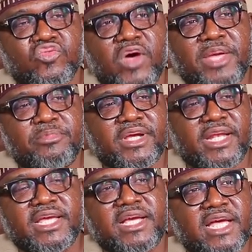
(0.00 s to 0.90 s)
swipe,
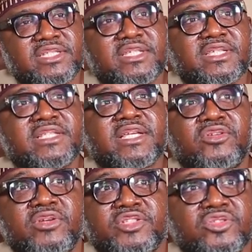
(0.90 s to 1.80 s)
click, and she sends
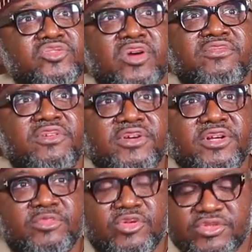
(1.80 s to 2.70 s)
her donation to her
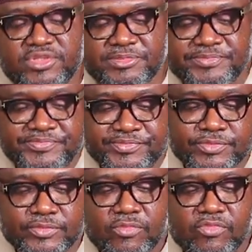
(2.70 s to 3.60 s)
favorite mosque.
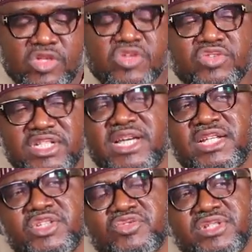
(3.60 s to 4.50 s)
So these
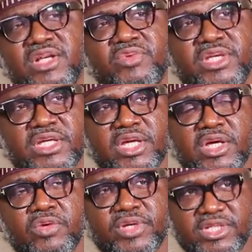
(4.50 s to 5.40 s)
are the issues that we
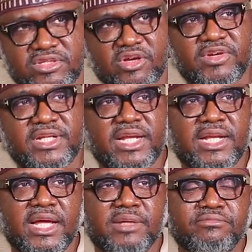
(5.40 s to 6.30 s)
discovered,
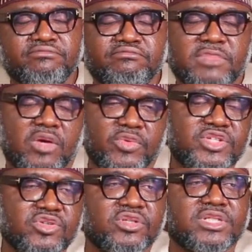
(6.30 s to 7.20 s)
and
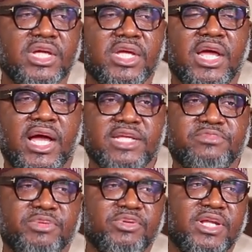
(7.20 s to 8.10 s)
we thought
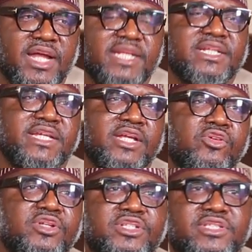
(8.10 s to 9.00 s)
as people that are in the
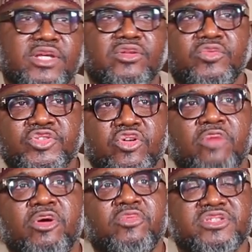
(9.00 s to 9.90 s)
technology sector, we should
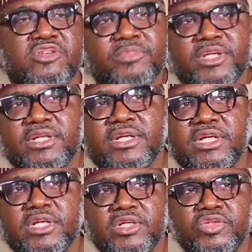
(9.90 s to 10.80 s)
come up with something
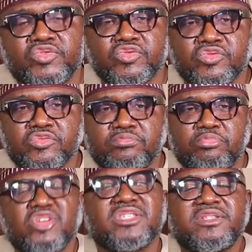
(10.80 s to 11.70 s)
to
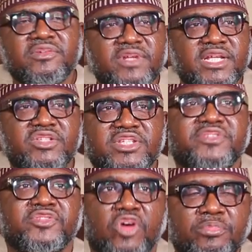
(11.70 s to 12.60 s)
positively
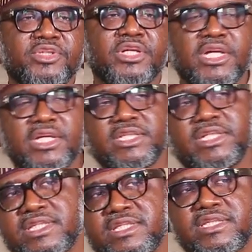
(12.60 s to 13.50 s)
disrupt
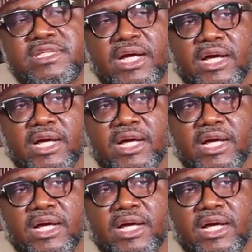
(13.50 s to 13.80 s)
this